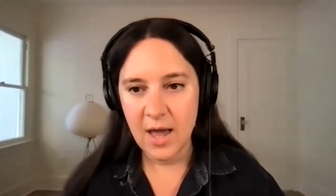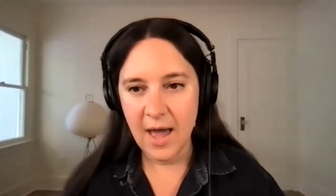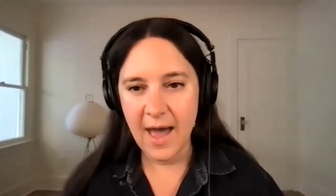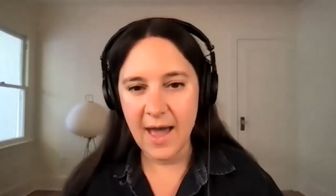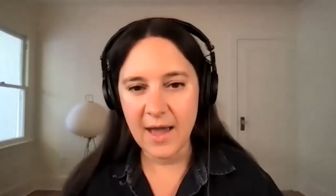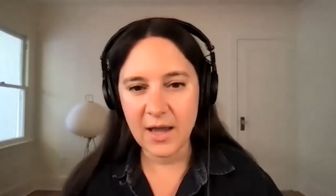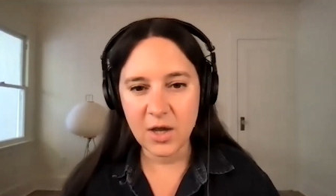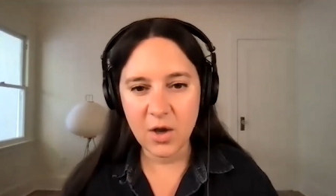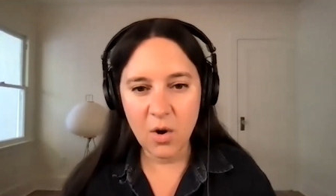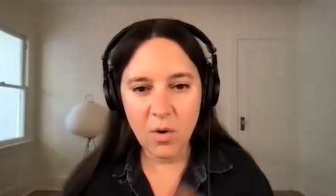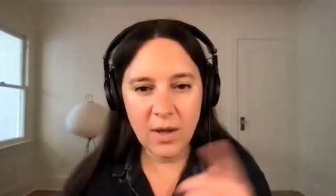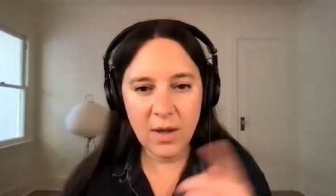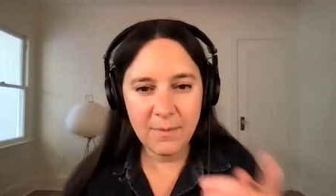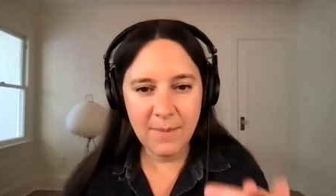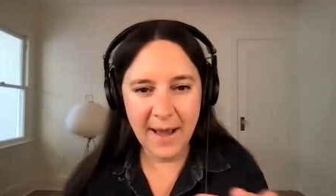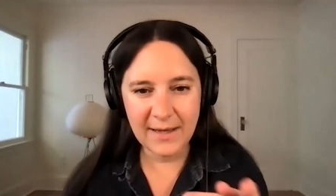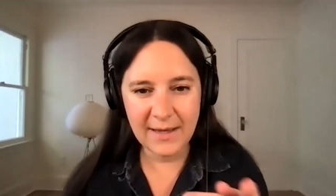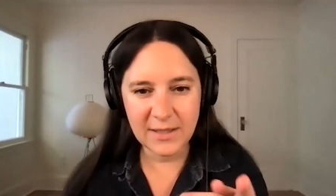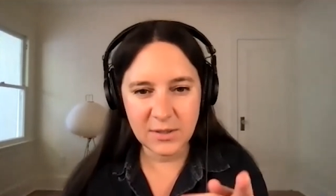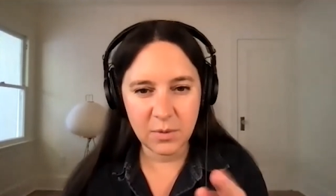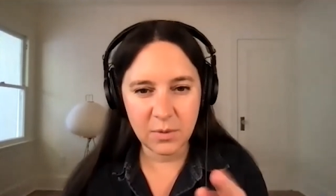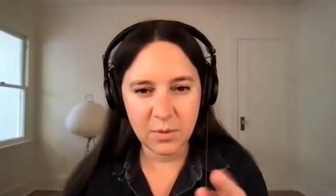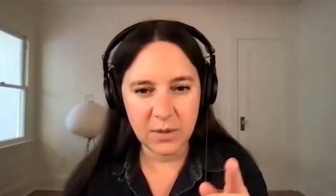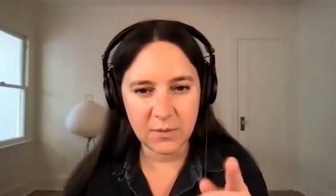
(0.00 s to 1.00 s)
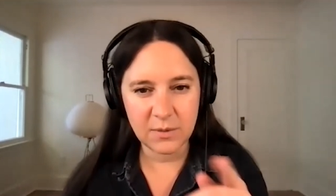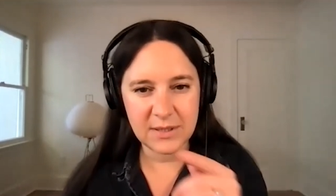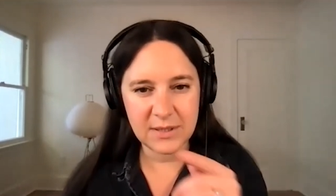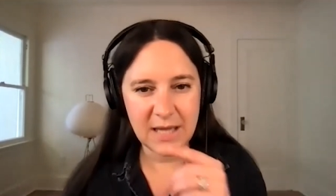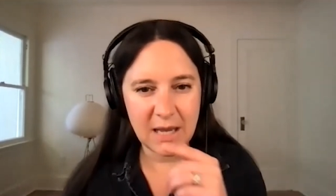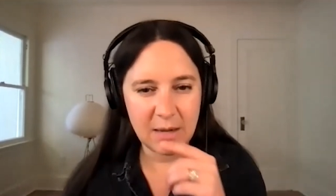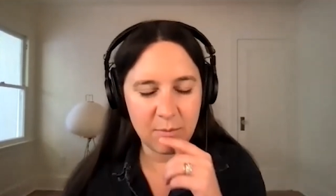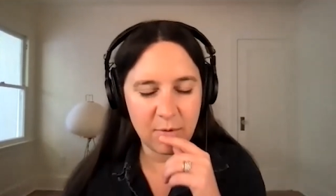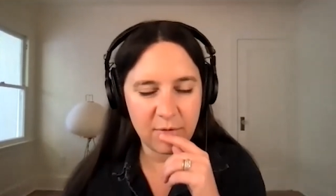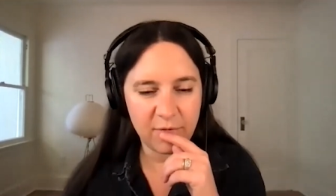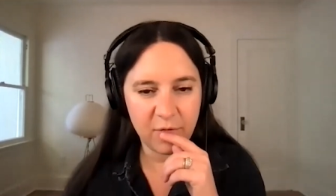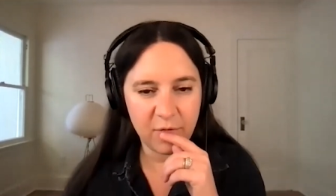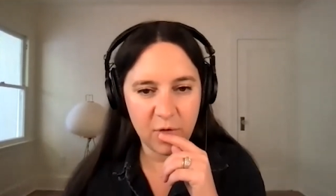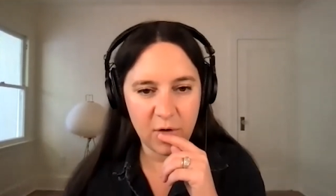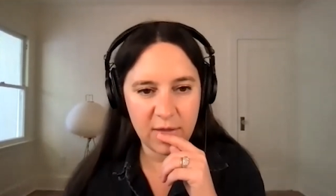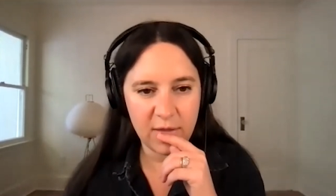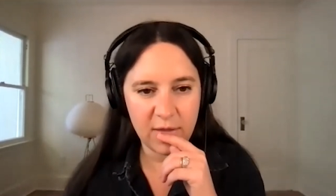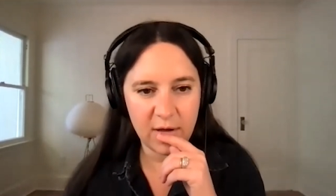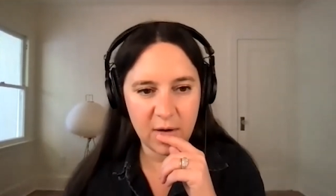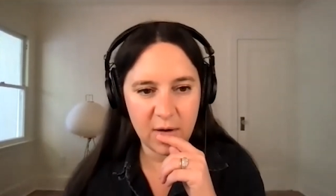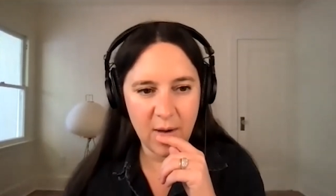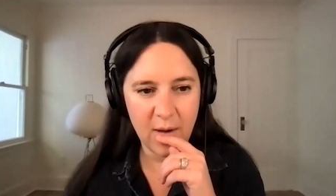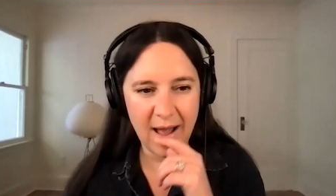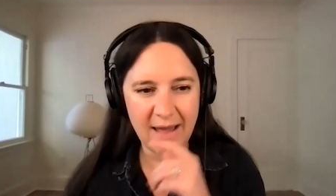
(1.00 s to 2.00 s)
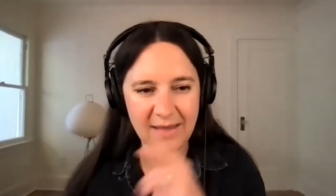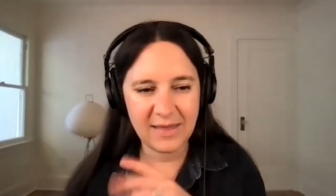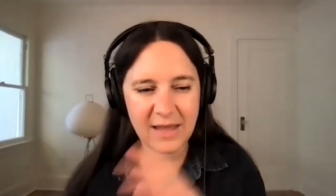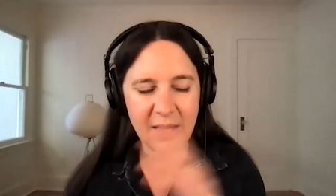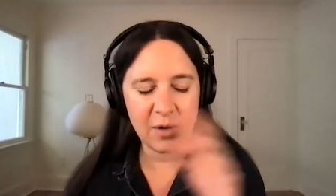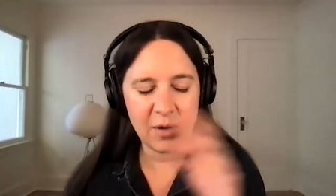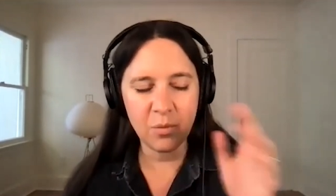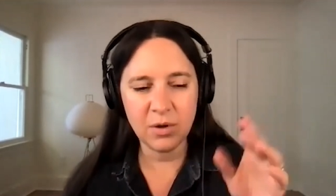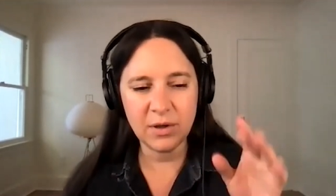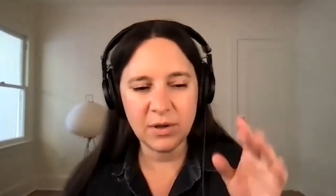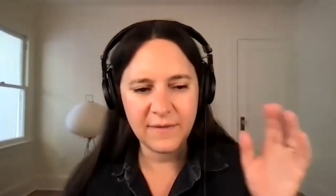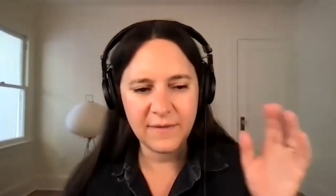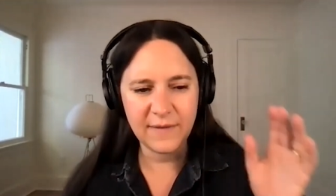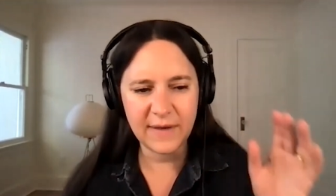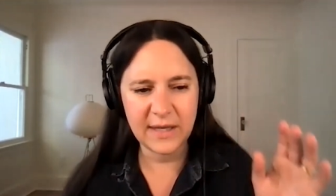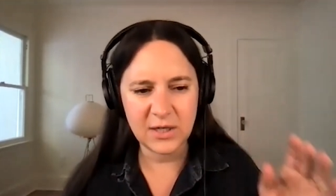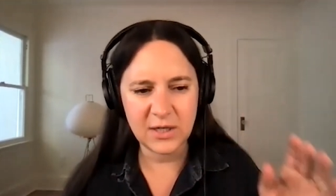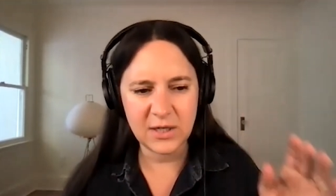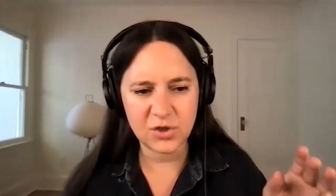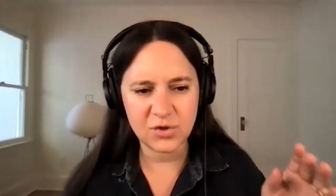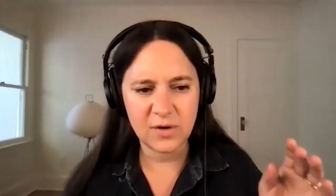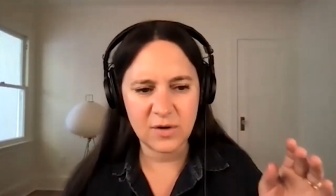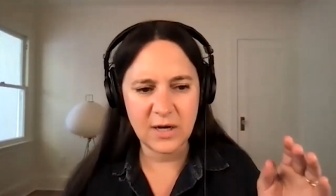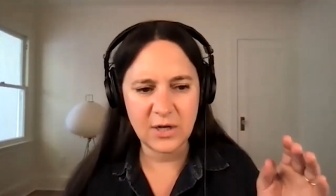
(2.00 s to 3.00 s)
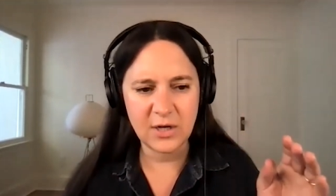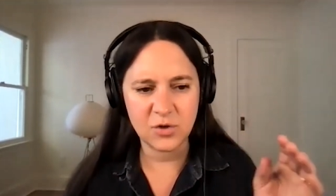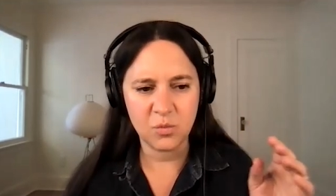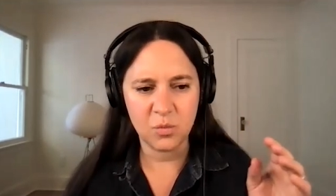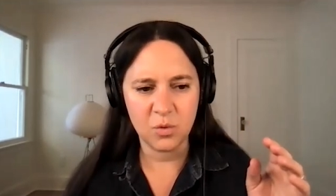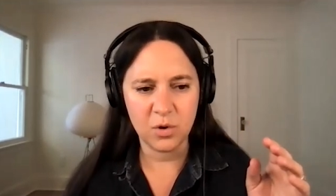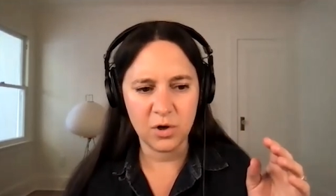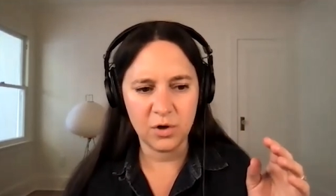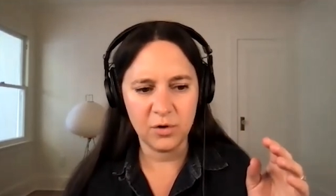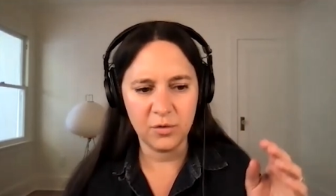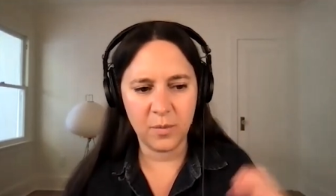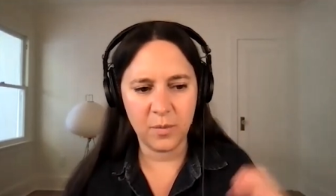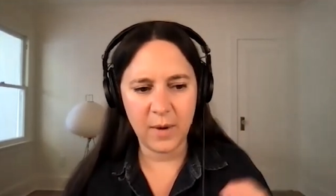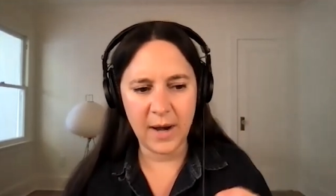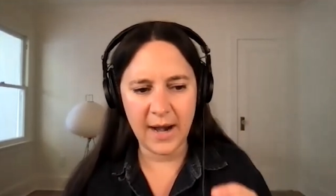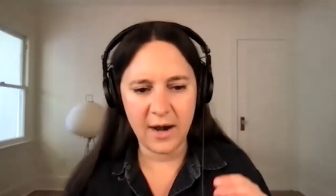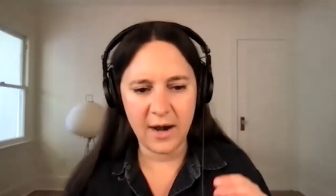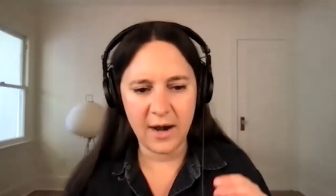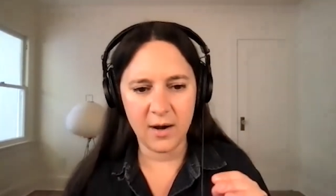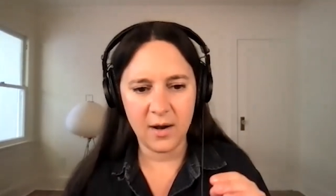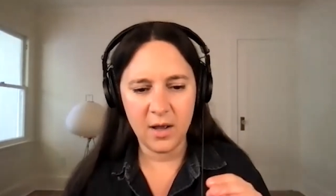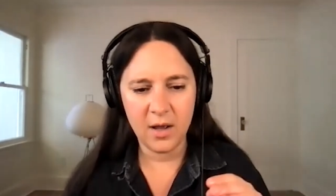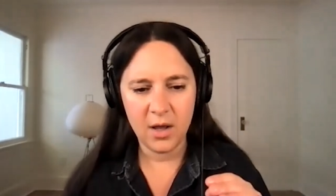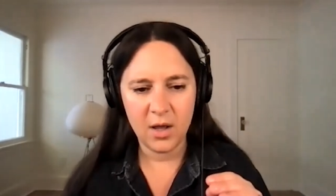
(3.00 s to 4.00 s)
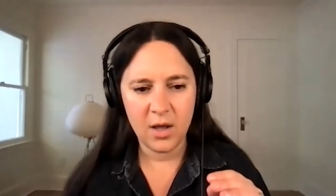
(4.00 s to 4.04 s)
Uh, going back to what you were saying before, though, I think we're living in a strange world where